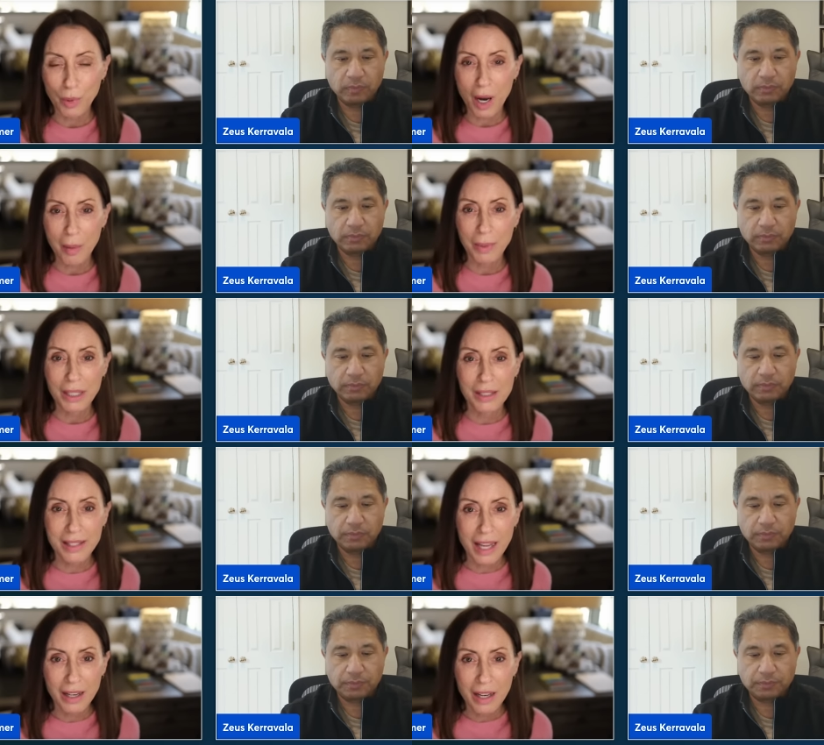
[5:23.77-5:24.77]
Speaker 1: prop is
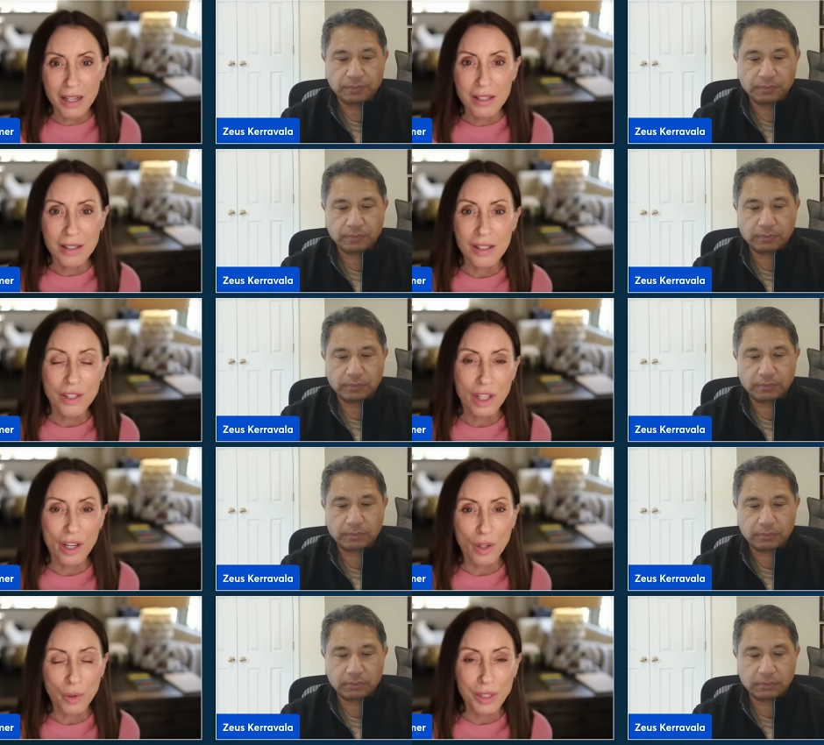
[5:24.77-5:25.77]
that
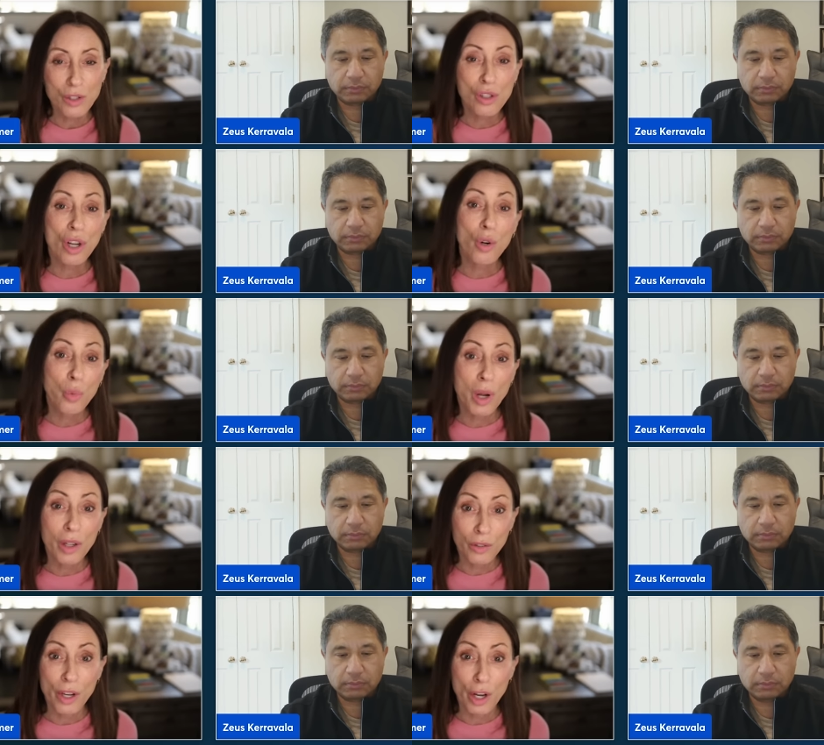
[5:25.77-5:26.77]
Cisco is so well
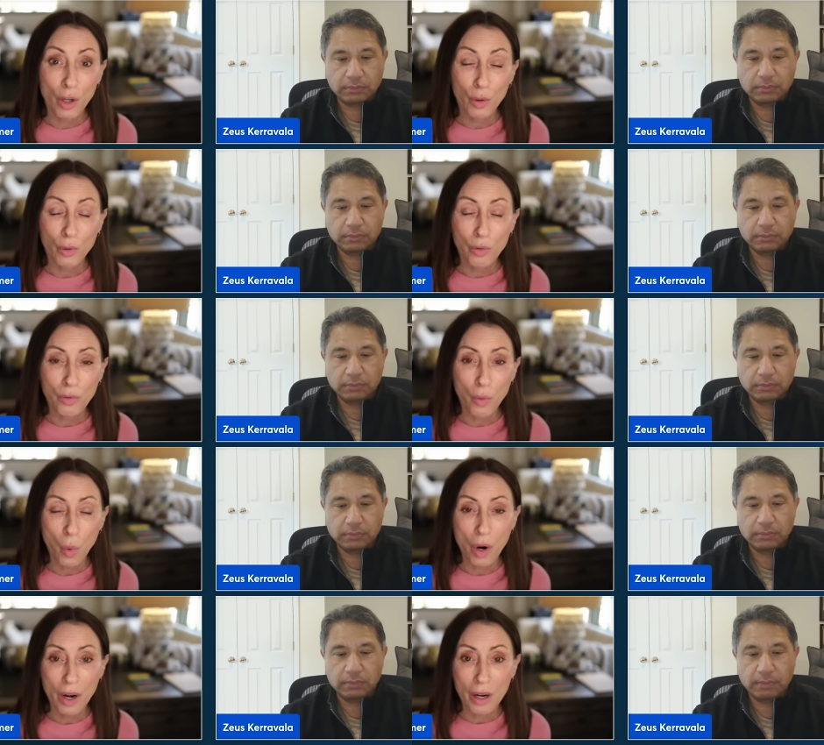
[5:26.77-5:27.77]
known
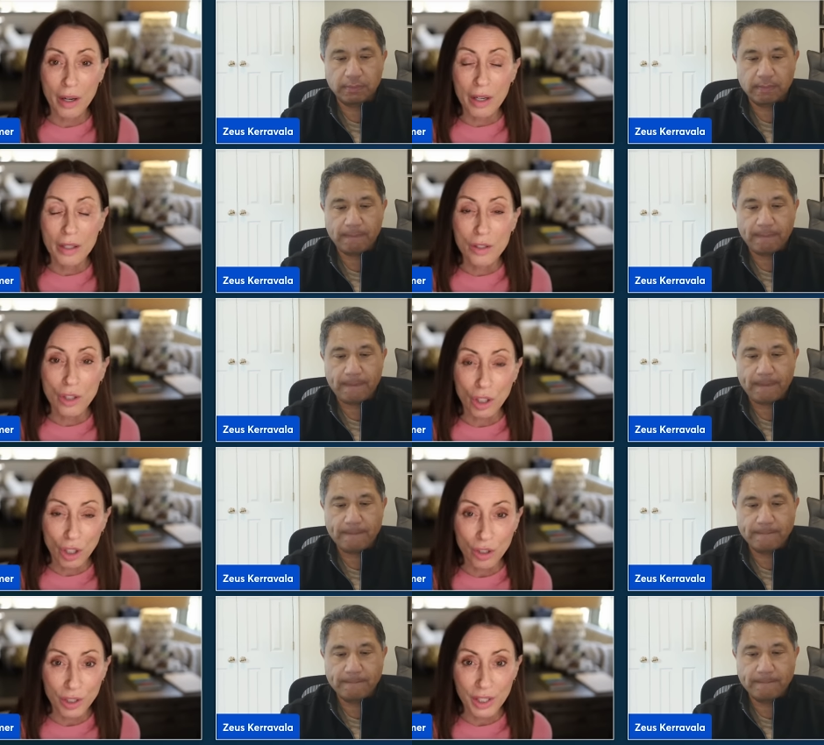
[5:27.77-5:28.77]
for
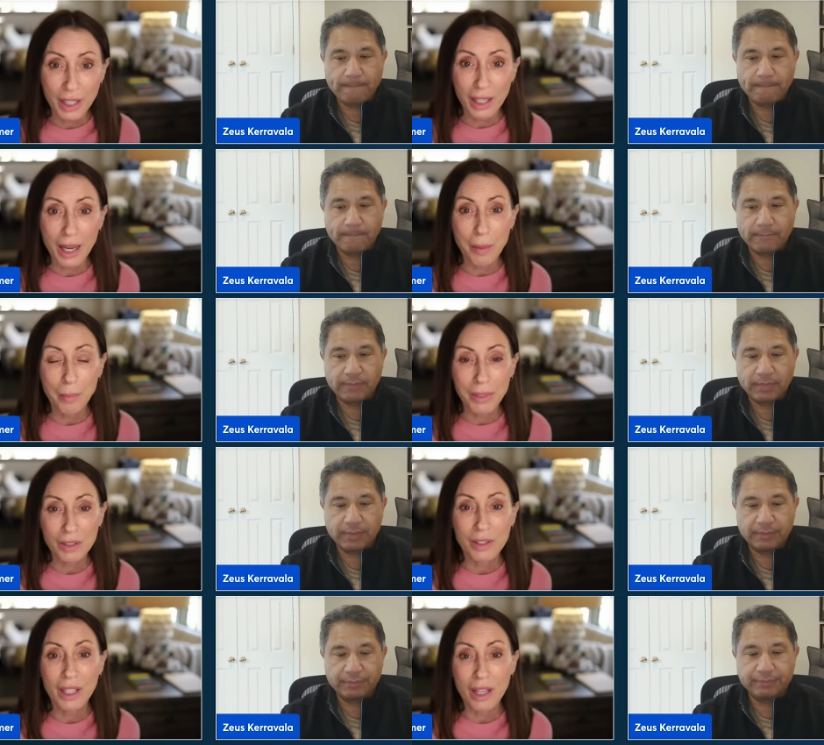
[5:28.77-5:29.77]
security and
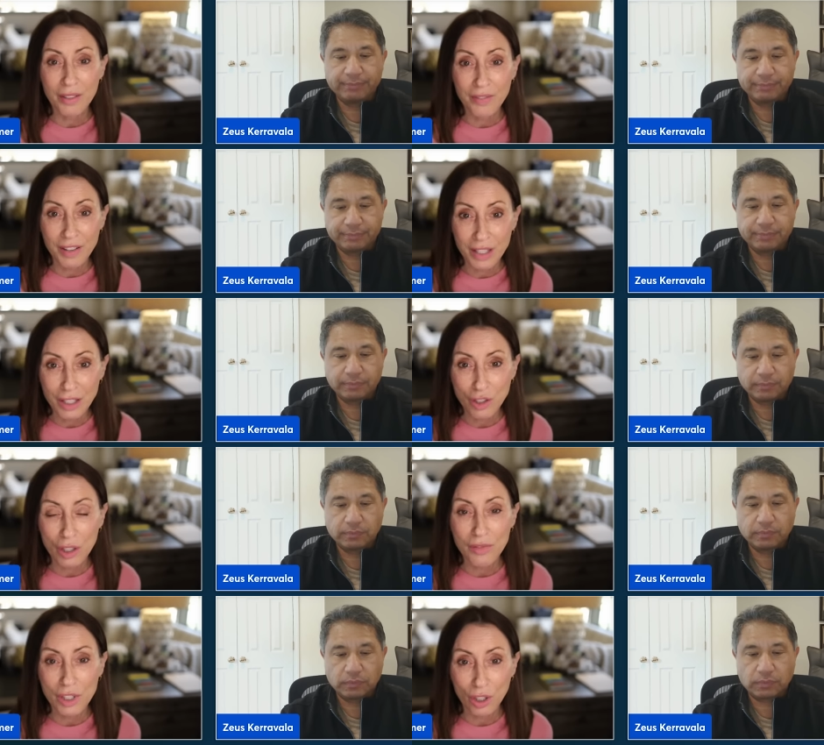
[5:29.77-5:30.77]
building on a foundation of
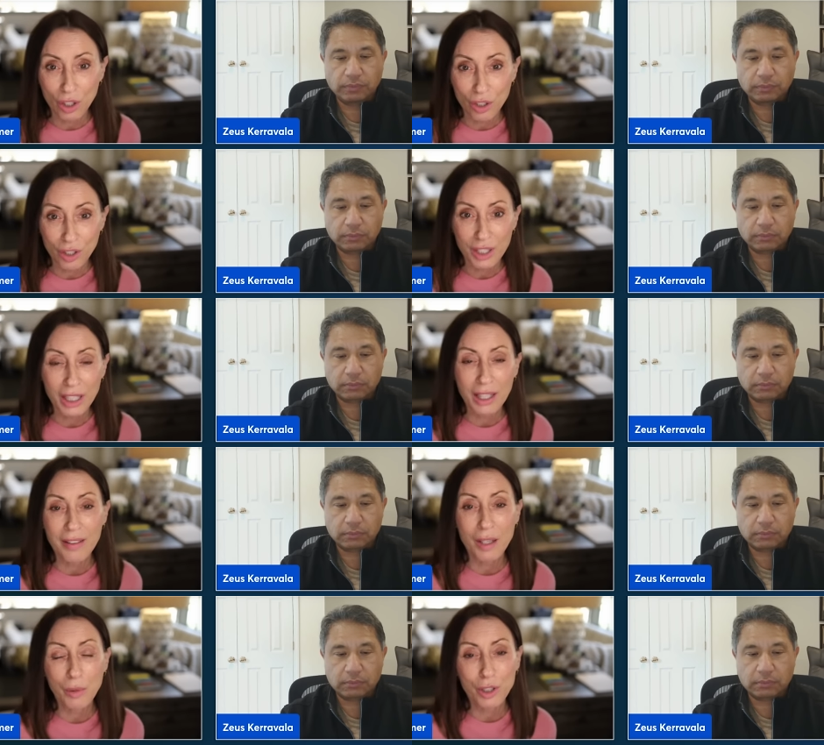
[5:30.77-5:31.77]
security. And I think
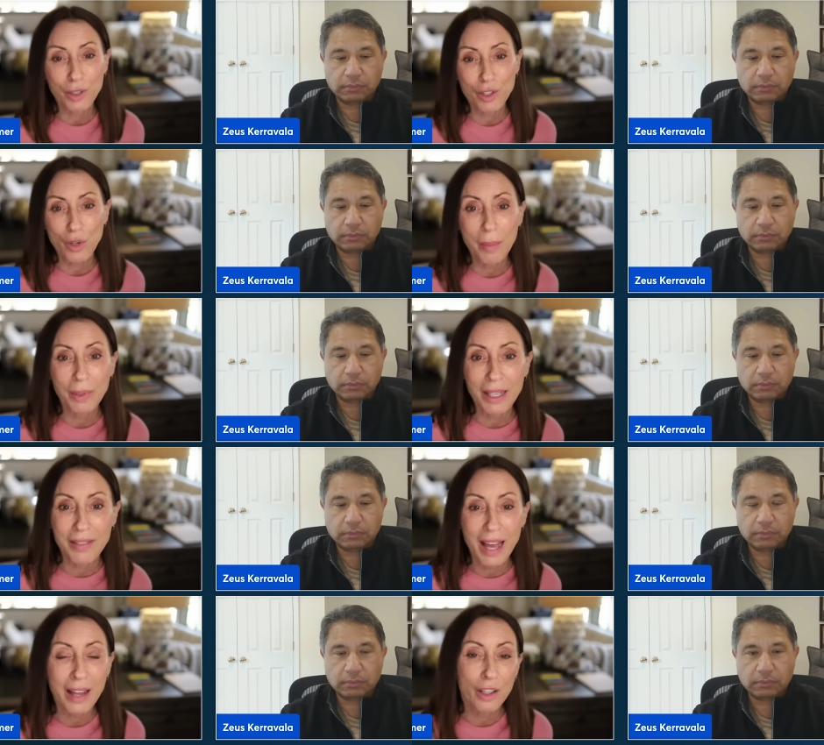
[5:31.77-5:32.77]
when you extrapolate
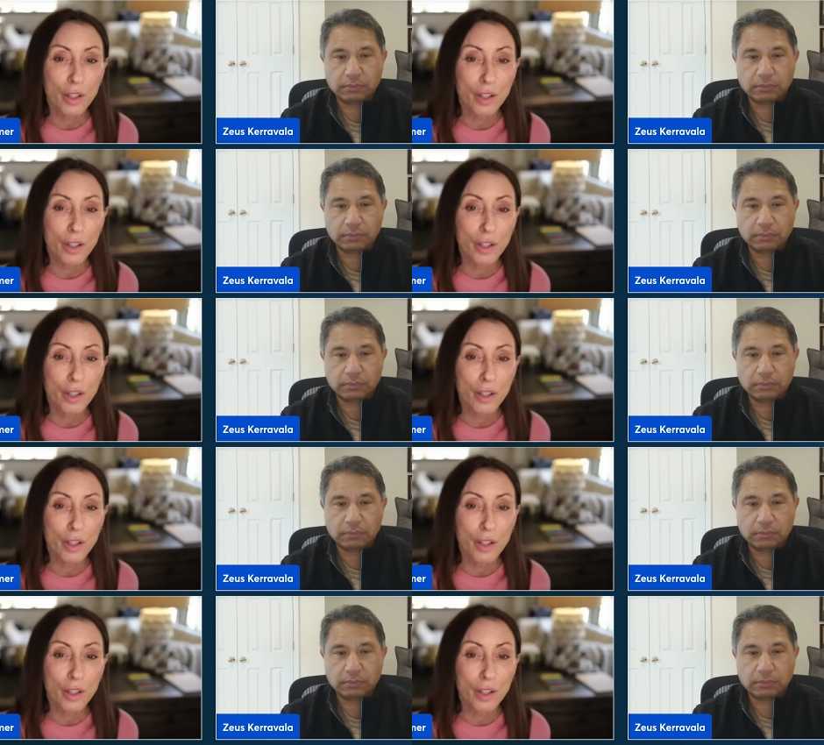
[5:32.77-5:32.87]
that